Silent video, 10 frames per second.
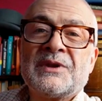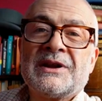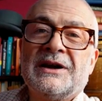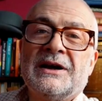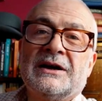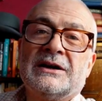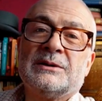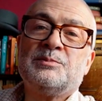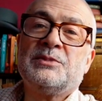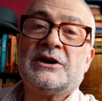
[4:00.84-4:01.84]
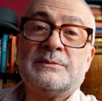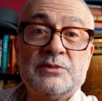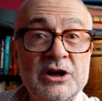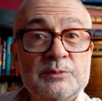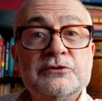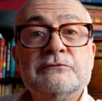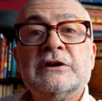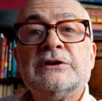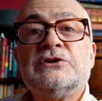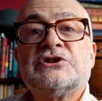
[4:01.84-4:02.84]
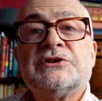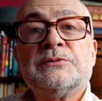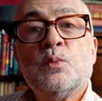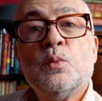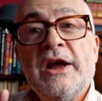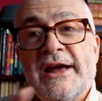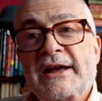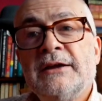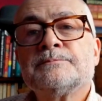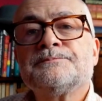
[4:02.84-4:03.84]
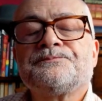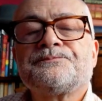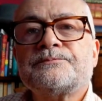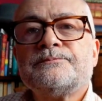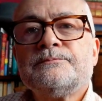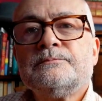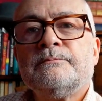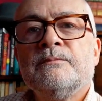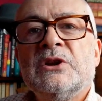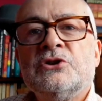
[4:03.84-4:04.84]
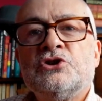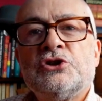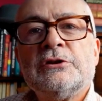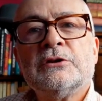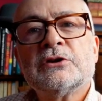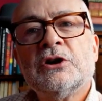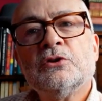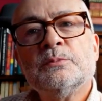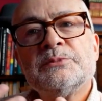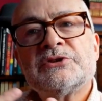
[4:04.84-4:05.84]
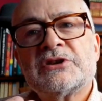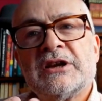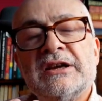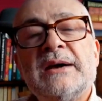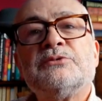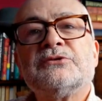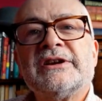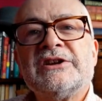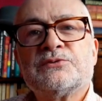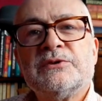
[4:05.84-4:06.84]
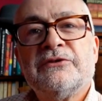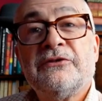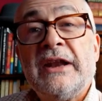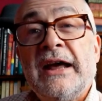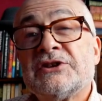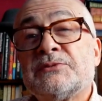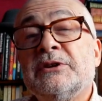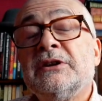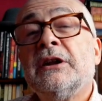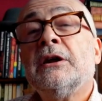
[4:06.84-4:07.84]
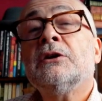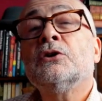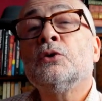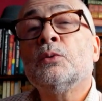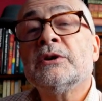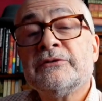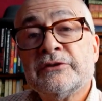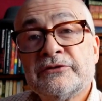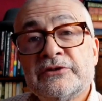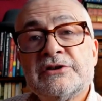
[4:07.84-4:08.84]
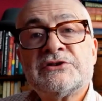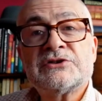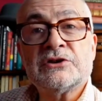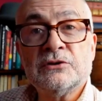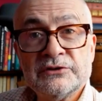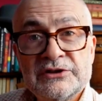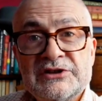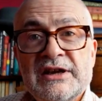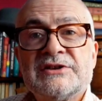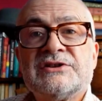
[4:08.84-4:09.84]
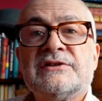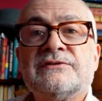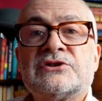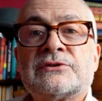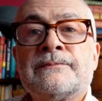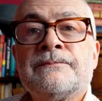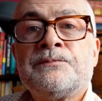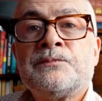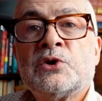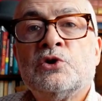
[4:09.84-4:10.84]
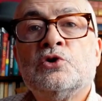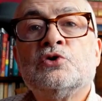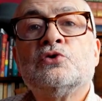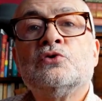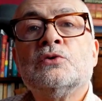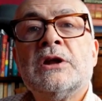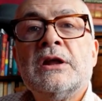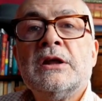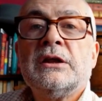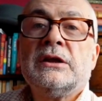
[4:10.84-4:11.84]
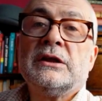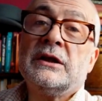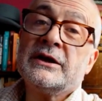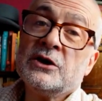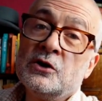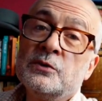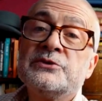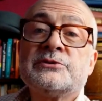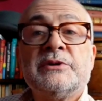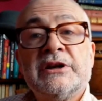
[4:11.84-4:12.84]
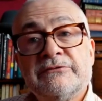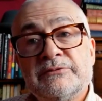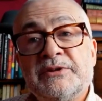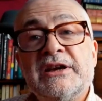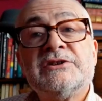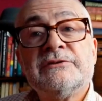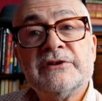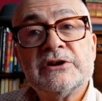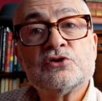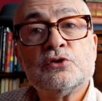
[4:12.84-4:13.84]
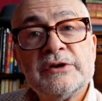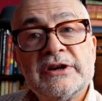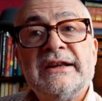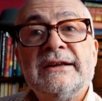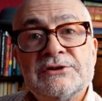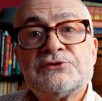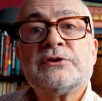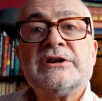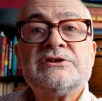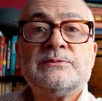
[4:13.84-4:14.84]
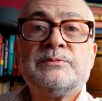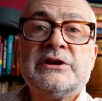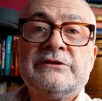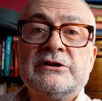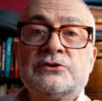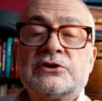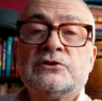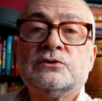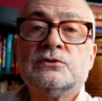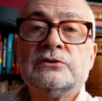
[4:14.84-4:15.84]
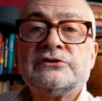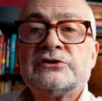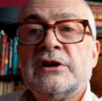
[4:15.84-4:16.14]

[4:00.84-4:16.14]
Yeah, by Barbara Roden, where Sherlock Holmes collaborates with Flaxman Lowe, one of the first occult detectives, who, like Holmes, appeared in Victorian illustrated periodicals.